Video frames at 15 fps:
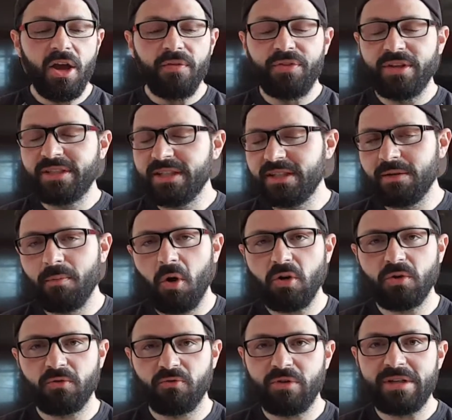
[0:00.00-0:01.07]
this is the
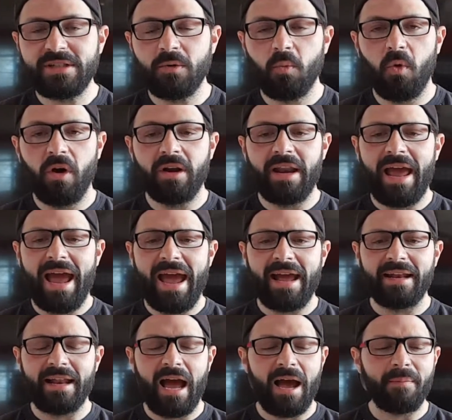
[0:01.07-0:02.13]
most recent one,
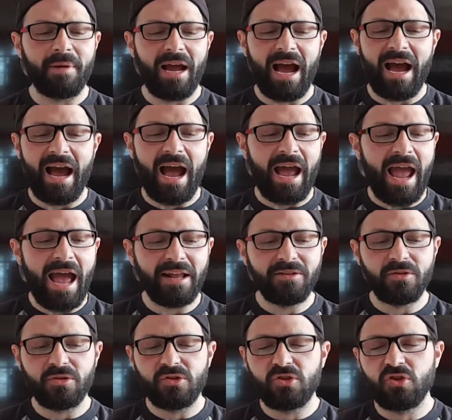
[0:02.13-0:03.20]
and I mean, I
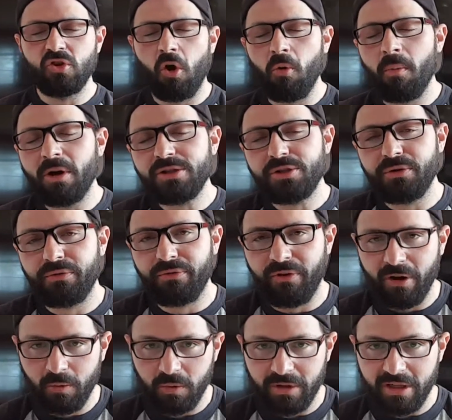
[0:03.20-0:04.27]
had so much
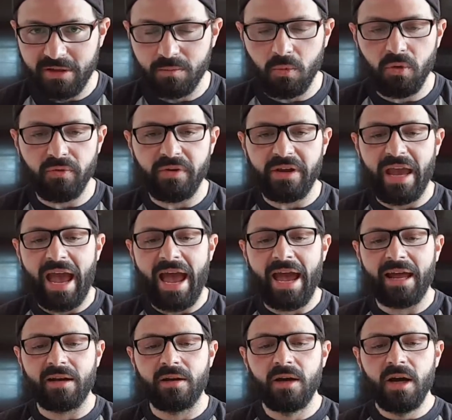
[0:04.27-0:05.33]
fun with this movie,
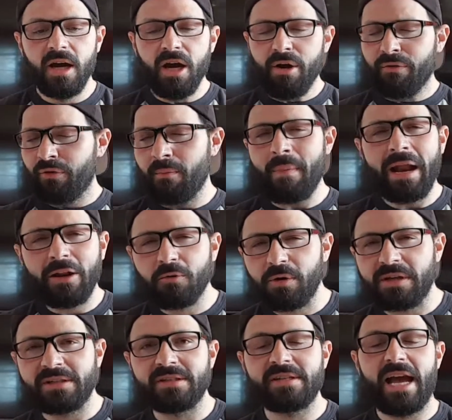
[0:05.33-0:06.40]
and for many
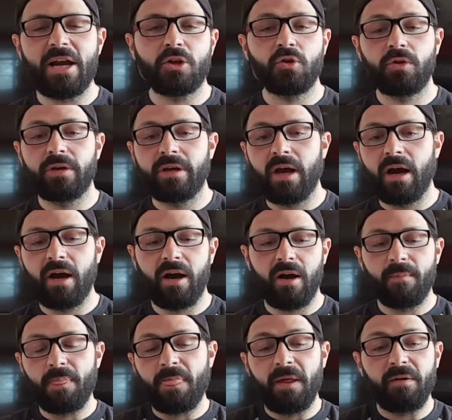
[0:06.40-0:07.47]
reasons, actually.
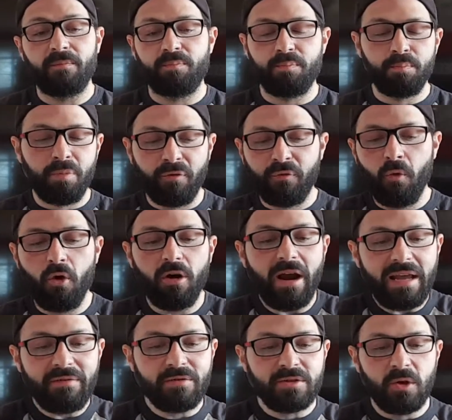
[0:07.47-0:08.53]
Before I
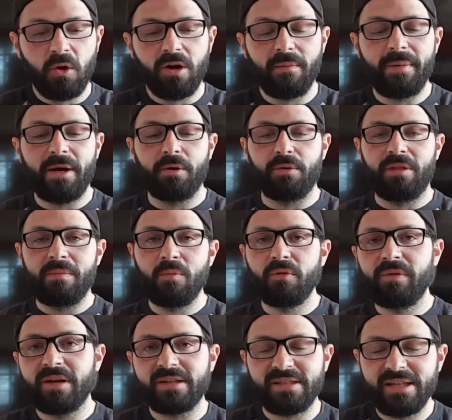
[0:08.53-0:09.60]
even talk about the
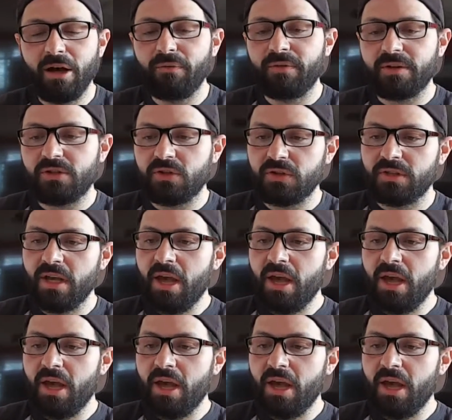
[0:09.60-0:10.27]
movie itself, it's just